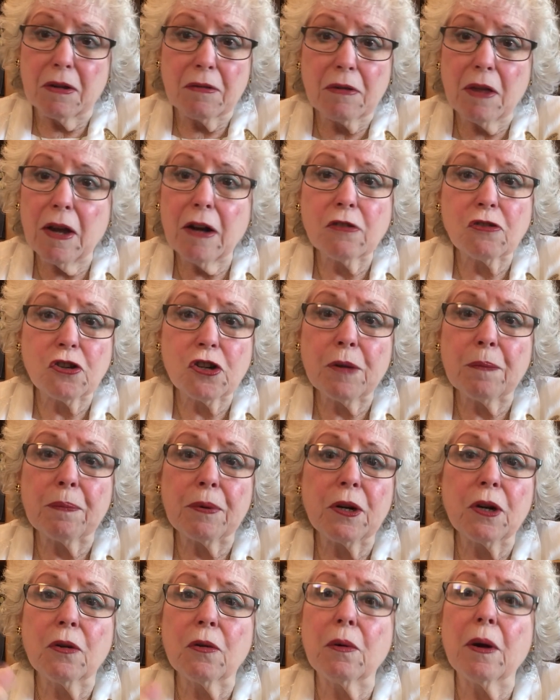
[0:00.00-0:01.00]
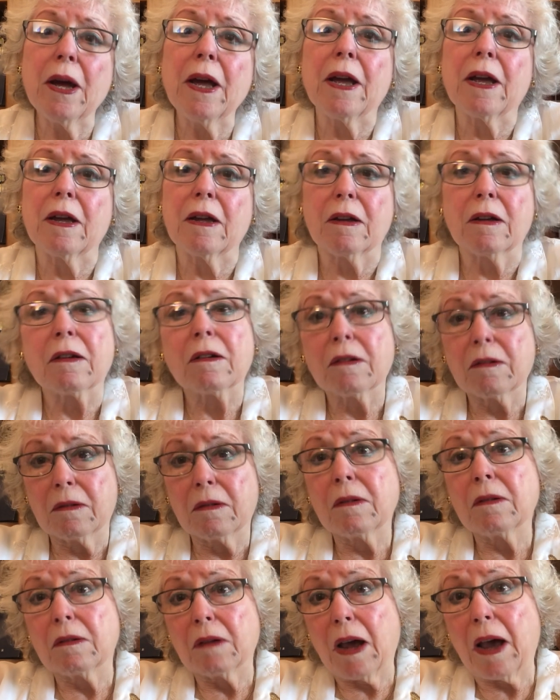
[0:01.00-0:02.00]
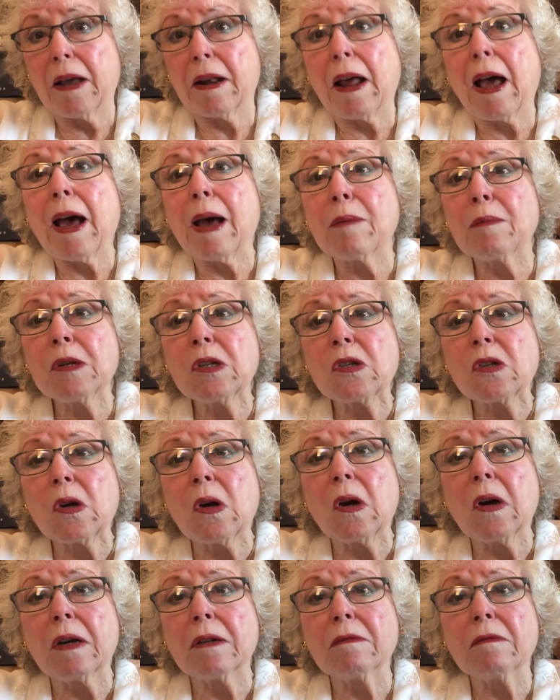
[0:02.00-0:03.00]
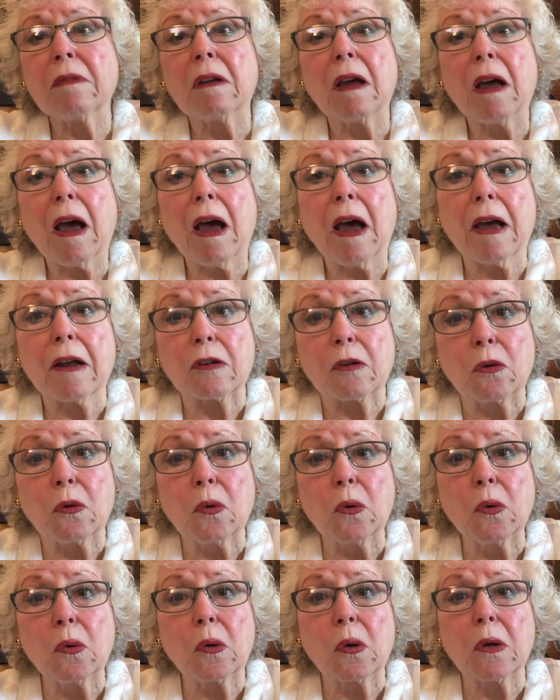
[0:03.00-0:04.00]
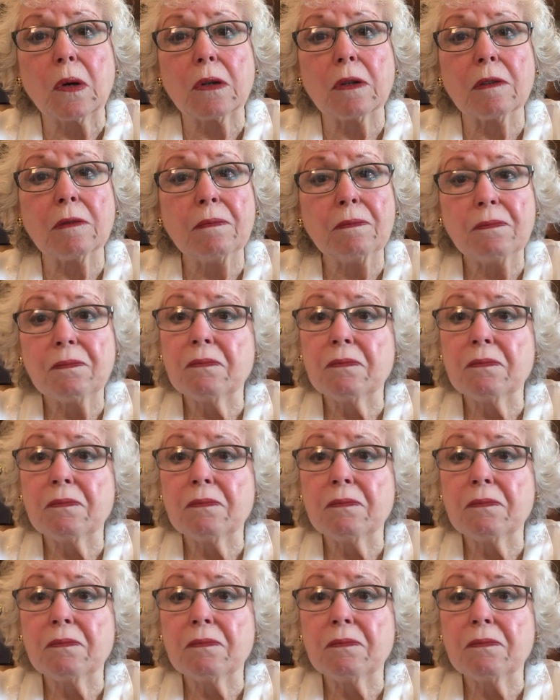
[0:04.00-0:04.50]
they're chipping away at Amazon, at Google.